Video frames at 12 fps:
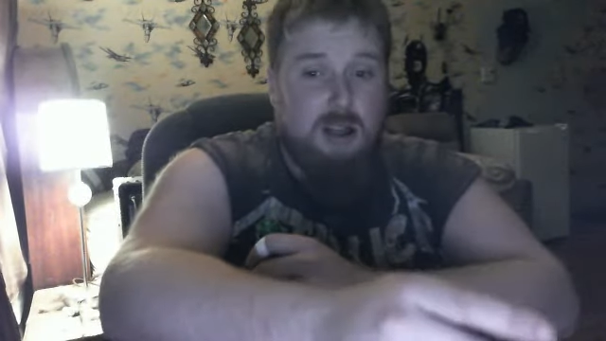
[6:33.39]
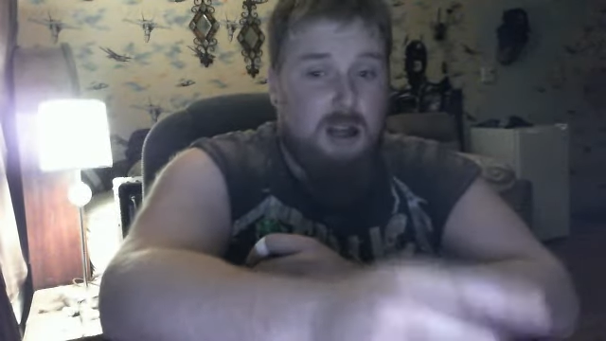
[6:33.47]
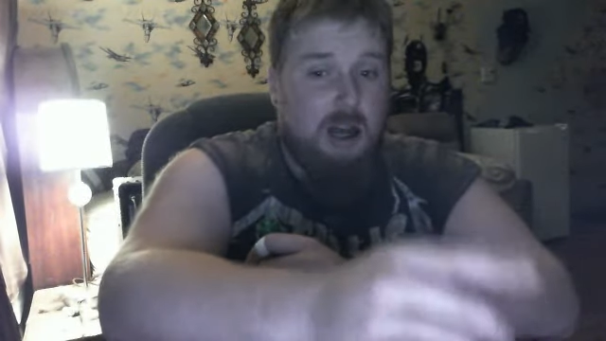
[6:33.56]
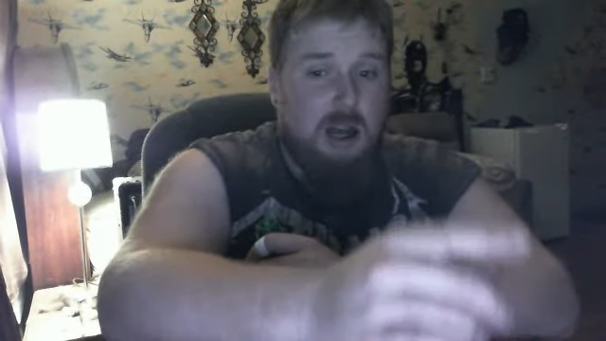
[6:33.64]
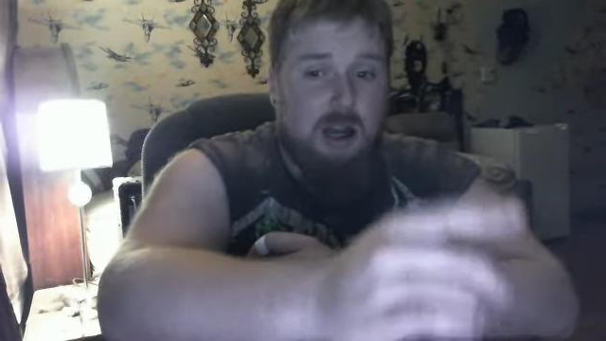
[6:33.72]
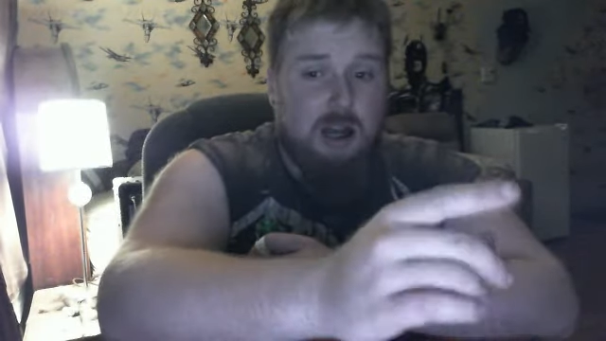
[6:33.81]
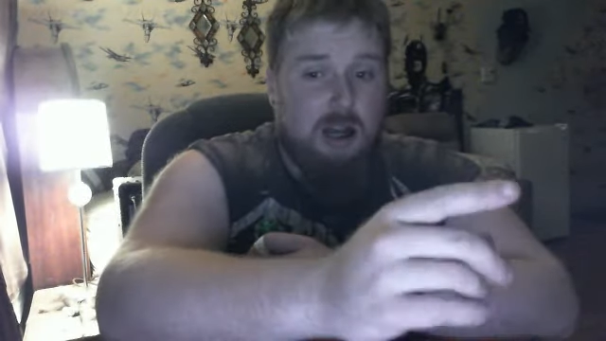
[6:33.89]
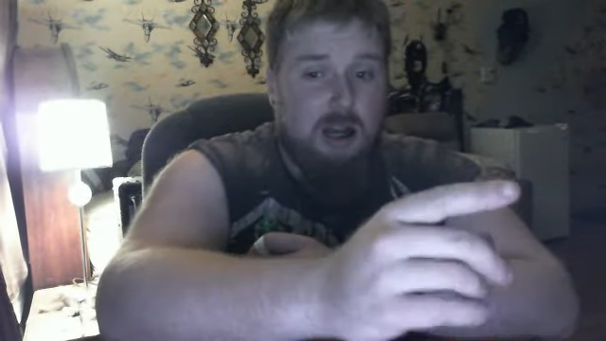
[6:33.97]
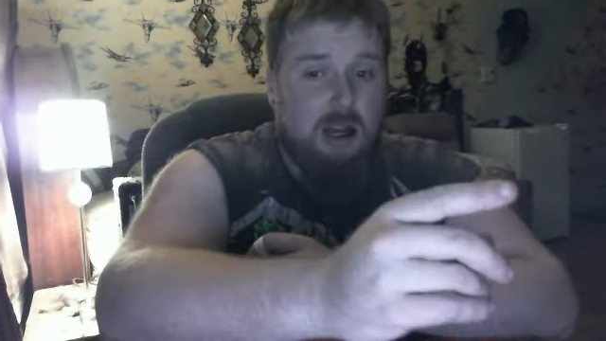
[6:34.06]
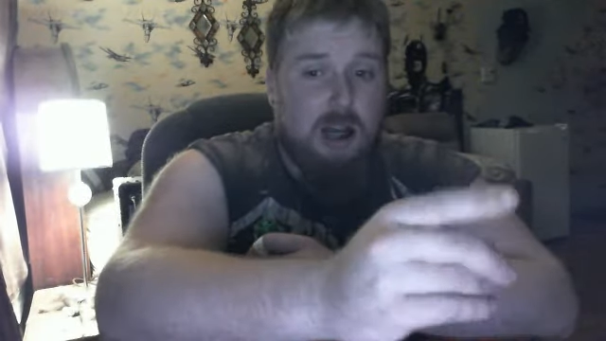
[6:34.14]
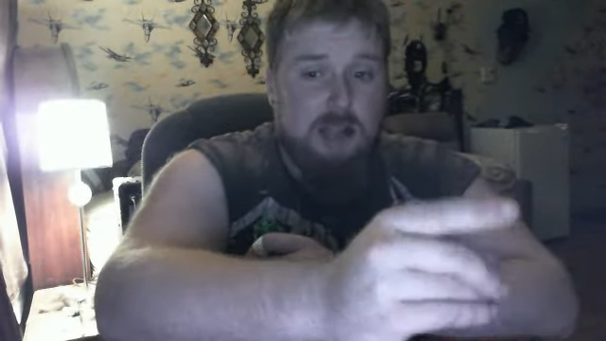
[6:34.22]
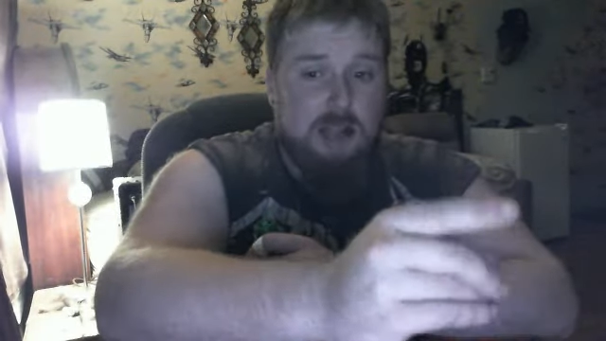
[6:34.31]

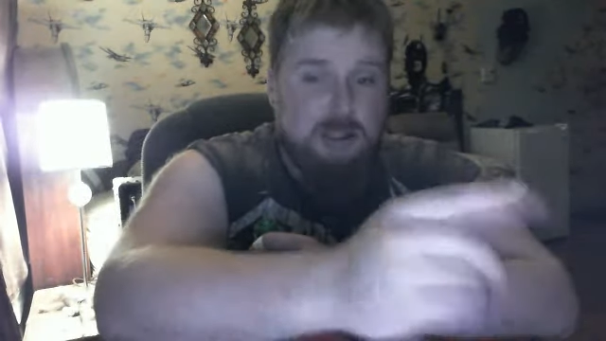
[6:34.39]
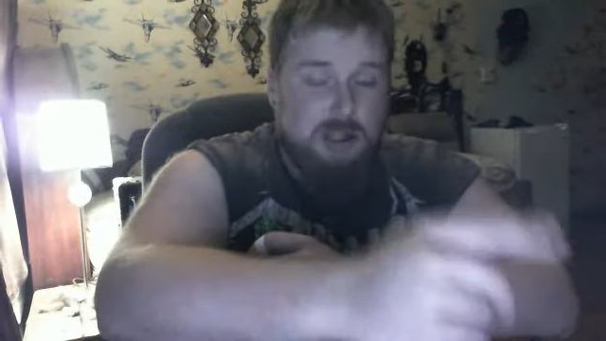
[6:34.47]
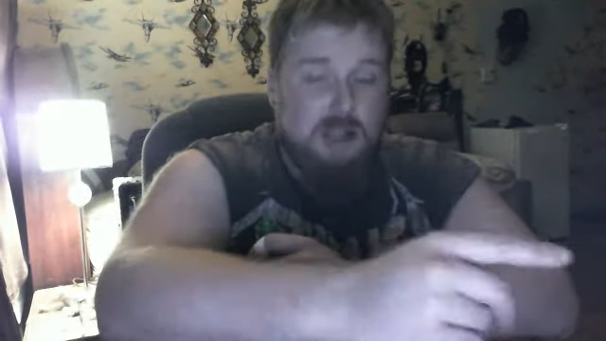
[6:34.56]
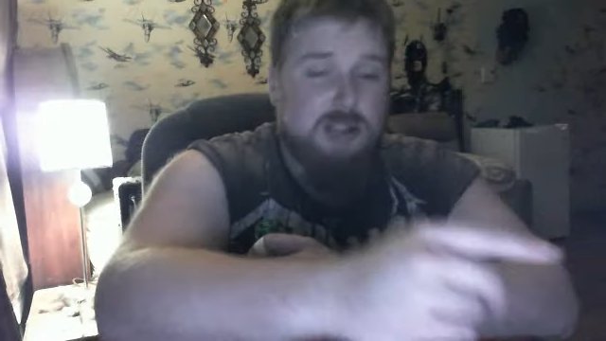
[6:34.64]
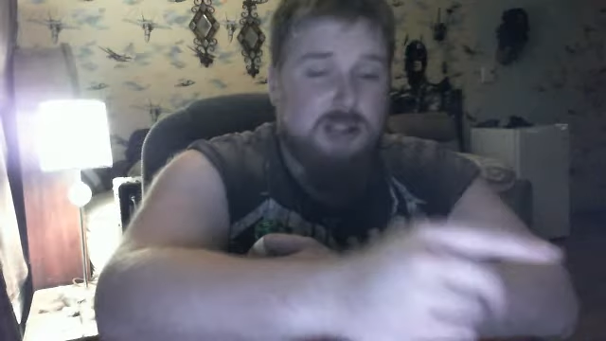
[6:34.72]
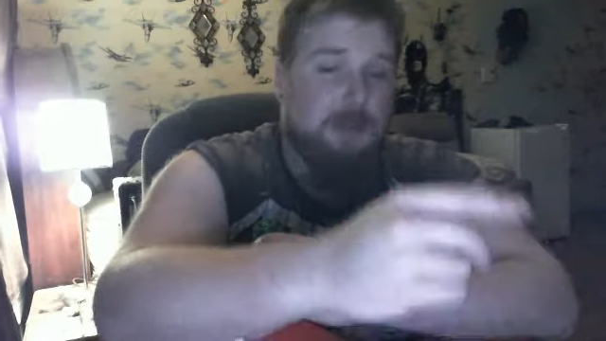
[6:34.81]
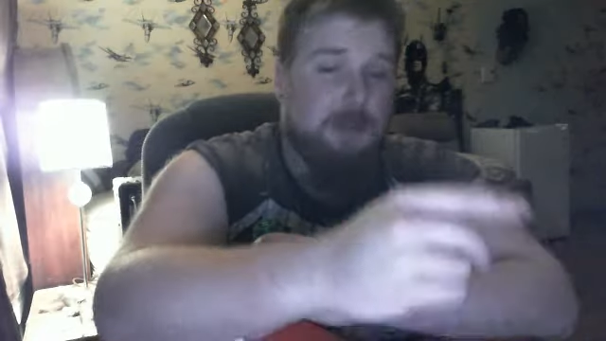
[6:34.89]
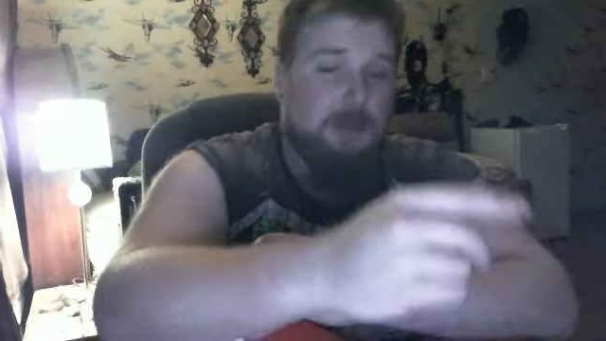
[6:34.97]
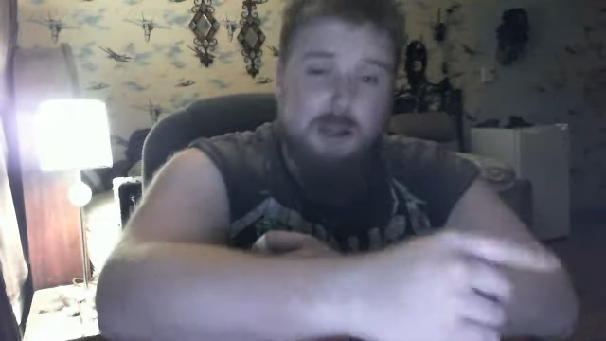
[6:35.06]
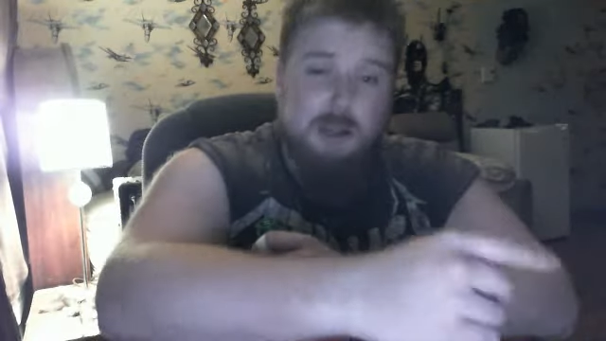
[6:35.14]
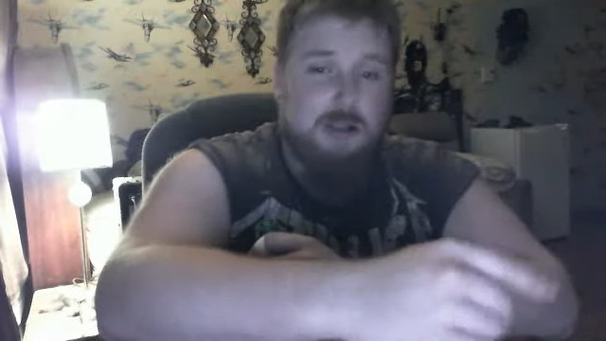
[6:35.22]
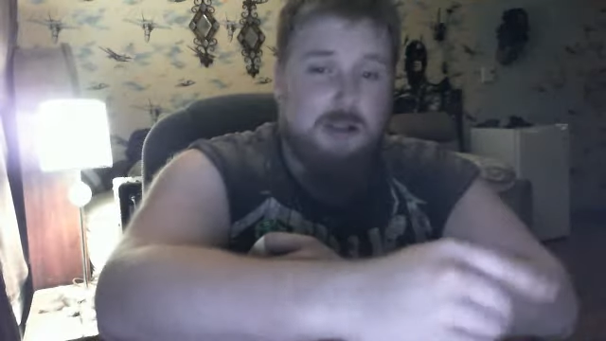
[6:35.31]
I suggest you pick
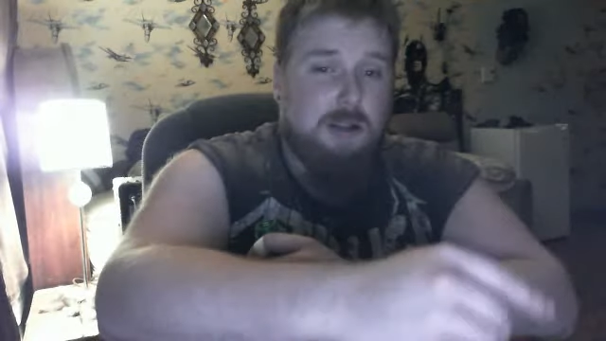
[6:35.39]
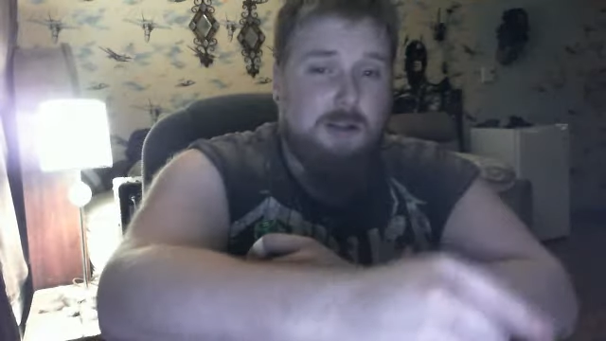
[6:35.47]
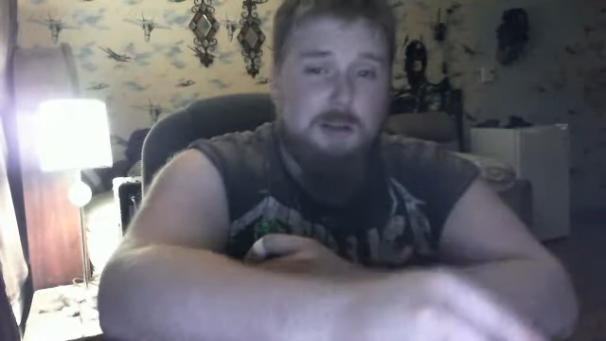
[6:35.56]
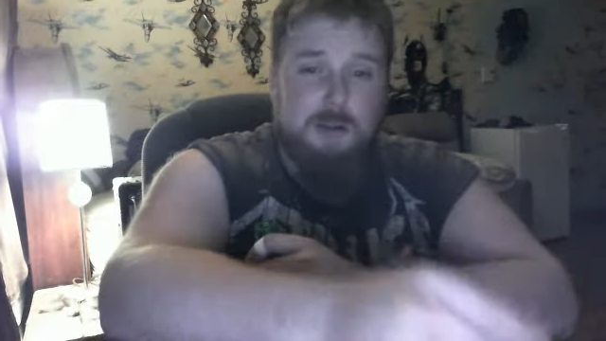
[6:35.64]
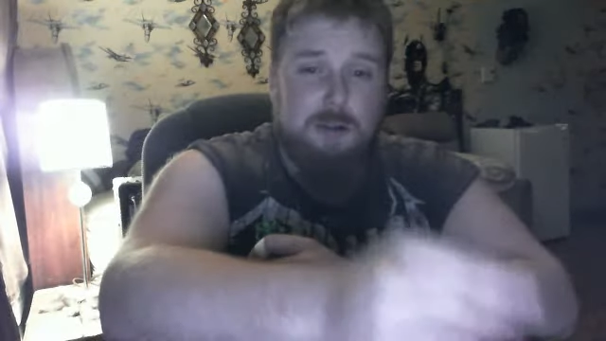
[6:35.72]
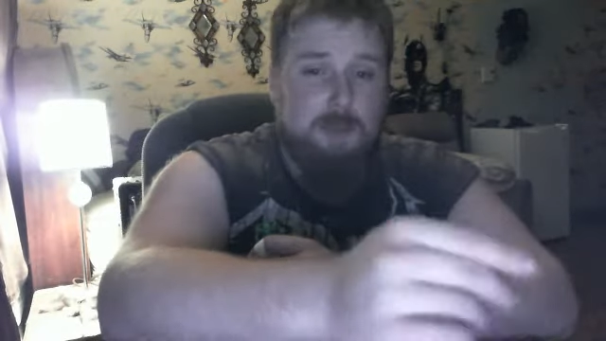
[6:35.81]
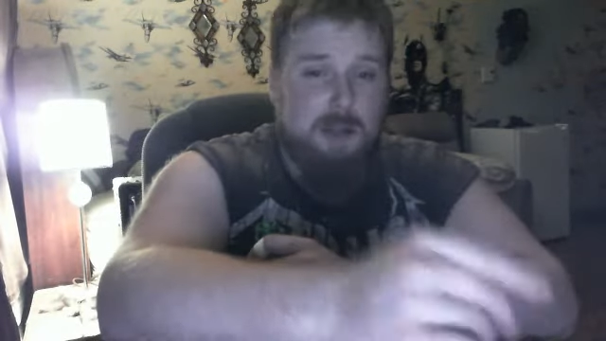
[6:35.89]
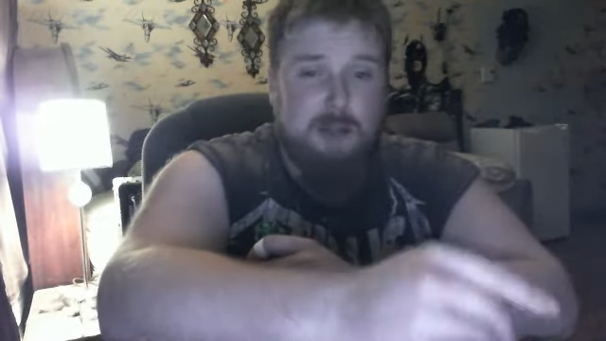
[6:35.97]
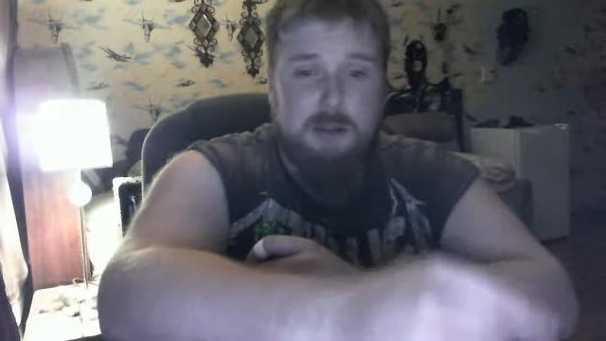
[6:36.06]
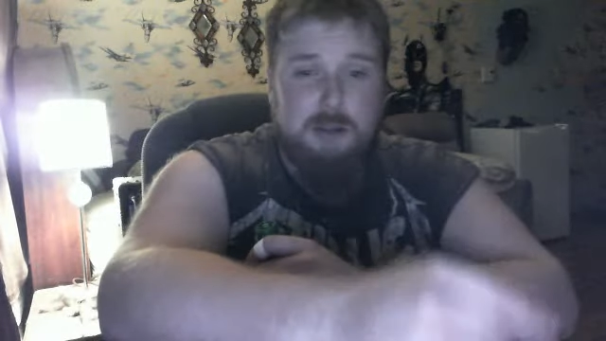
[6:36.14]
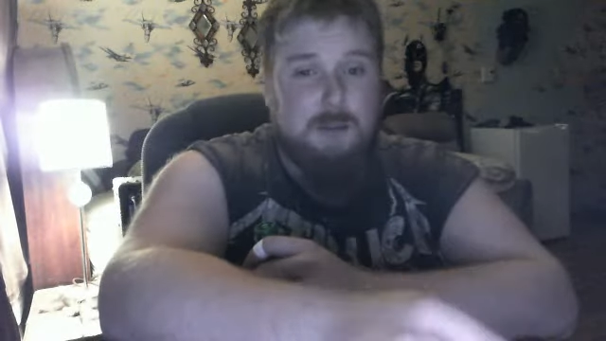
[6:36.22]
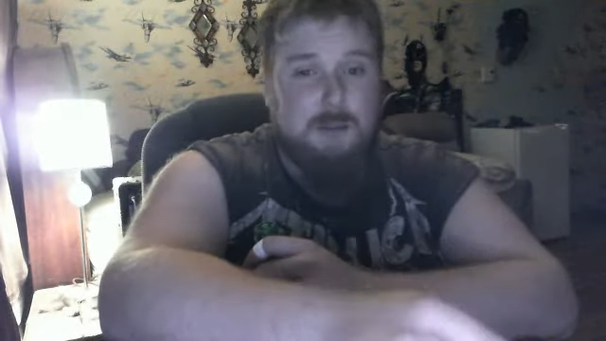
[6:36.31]
up that guitar, you pick up
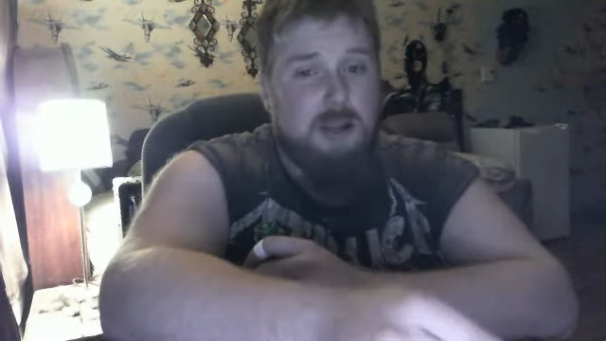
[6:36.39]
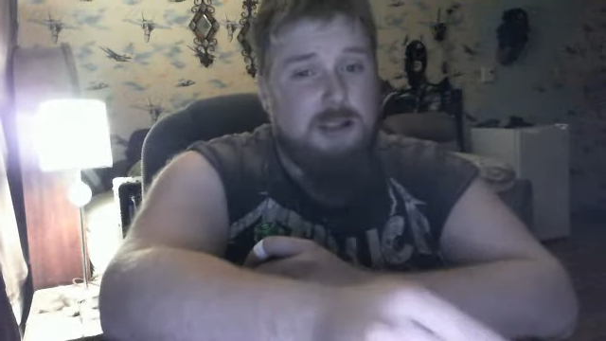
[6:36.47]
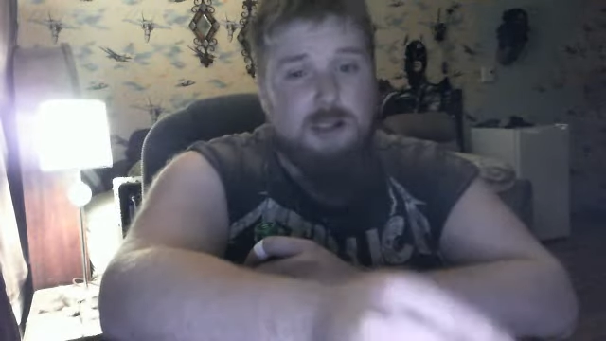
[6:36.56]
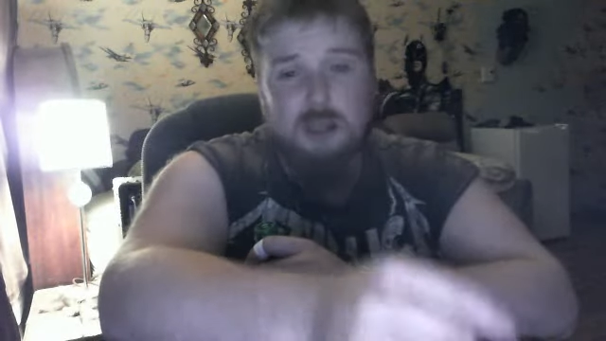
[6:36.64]
that bass,